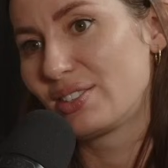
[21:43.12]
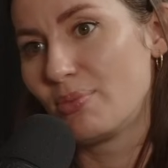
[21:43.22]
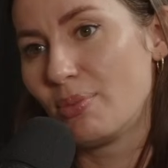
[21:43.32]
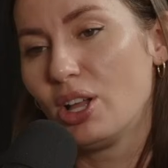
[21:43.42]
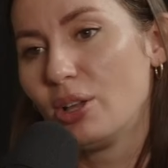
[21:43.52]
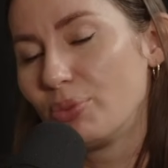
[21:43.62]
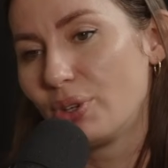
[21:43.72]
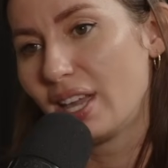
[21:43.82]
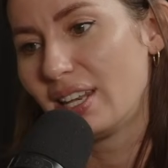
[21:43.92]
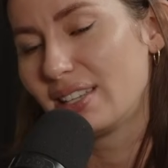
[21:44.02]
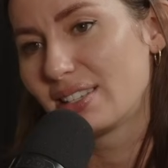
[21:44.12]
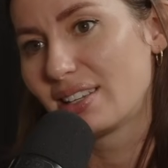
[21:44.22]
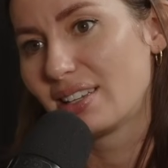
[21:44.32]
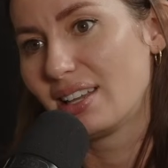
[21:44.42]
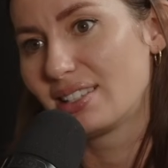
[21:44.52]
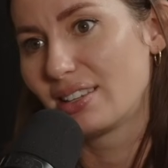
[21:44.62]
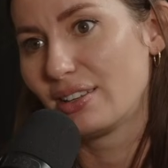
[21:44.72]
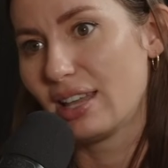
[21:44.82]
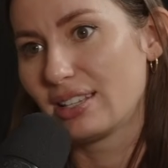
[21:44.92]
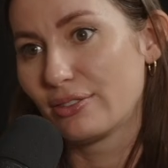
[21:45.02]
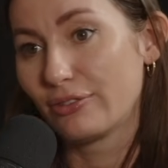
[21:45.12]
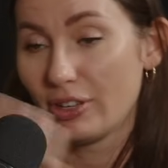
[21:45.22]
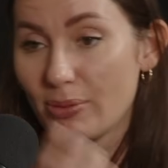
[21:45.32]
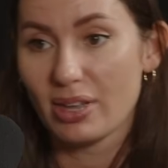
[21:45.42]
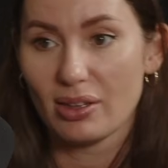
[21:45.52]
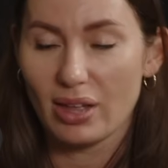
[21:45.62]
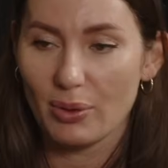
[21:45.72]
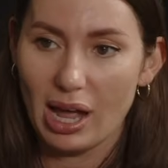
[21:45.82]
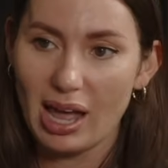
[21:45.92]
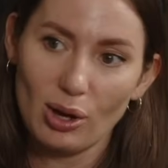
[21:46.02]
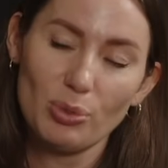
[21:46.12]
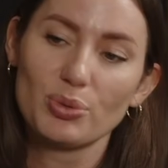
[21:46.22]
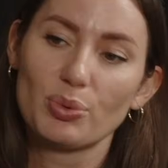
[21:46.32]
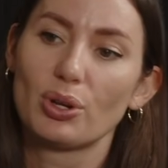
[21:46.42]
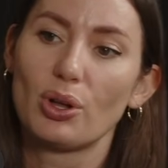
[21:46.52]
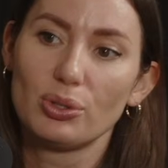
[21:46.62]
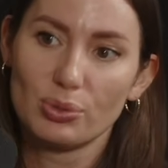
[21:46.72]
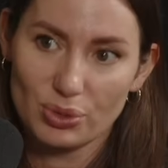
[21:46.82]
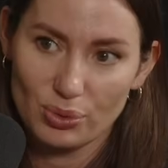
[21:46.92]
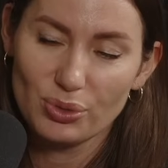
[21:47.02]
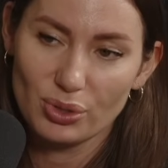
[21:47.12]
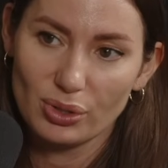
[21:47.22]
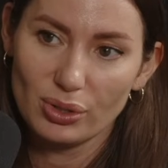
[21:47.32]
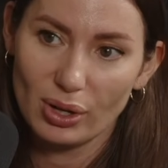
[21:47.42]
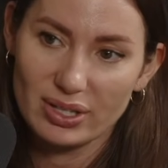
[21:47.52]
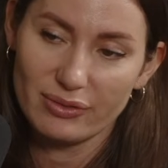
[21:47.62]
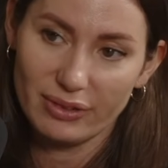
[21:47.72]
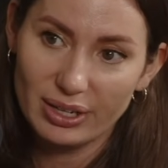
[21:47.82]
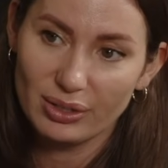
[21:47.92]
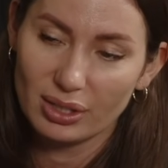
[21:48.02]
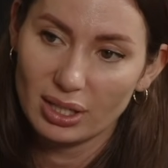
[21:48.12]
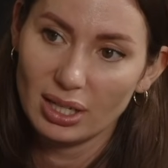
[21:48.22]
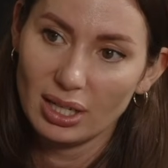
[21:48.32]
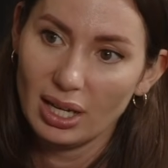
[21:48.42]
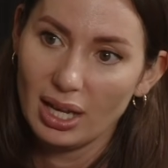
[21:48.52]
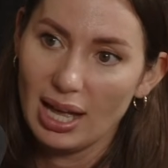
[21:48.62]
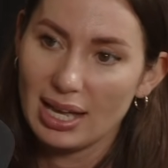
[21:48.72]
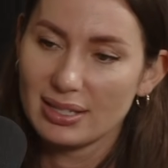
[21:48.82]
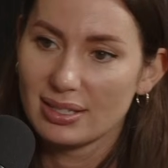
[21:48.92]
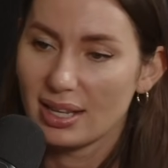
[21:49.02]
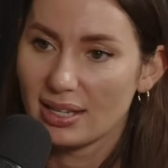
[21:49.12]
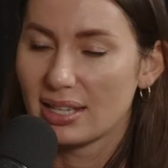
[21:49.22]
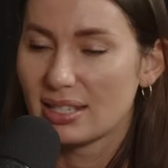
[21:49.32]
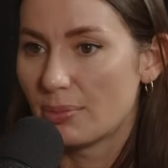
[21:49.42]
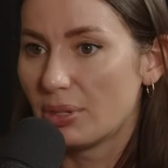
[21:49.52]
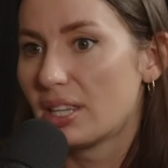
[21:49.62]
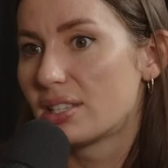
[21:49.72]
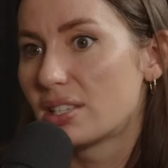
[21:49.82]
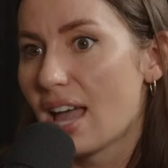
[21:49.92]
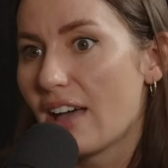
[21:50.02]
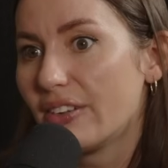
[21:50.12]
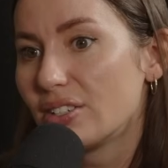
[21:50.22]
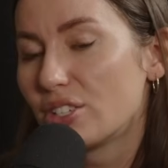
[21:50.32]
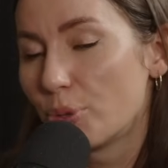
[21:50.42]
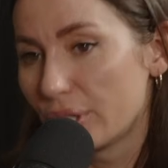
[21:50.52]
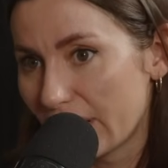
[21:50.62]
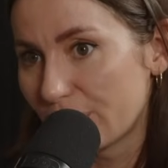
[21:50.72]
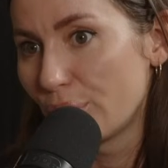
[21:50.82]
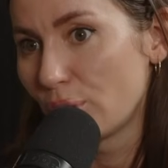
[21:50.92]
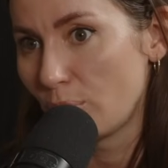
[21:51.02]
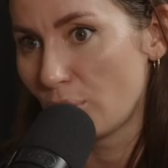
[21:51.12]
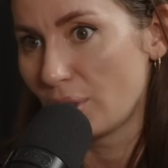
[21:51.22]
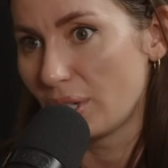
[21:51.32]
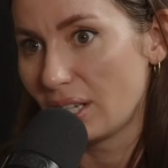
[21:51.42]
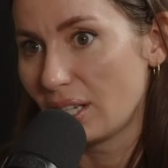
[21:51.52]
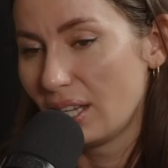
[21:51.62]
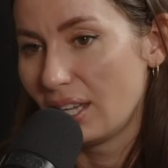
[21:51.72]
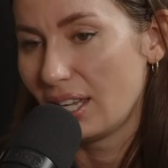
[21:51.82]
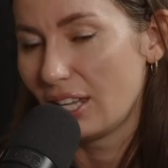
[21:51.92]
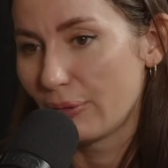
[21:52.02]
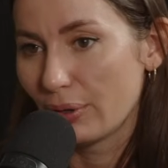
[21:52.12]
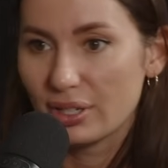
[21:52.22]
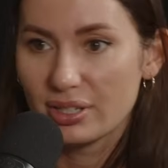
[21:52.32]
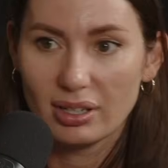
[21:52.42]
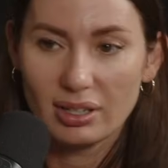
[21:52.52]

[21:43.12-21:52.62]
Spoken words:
a mom and as a female, I almost want to call you a soldier, as a fighter, as somebody that's having to protect her community. If we're going to talk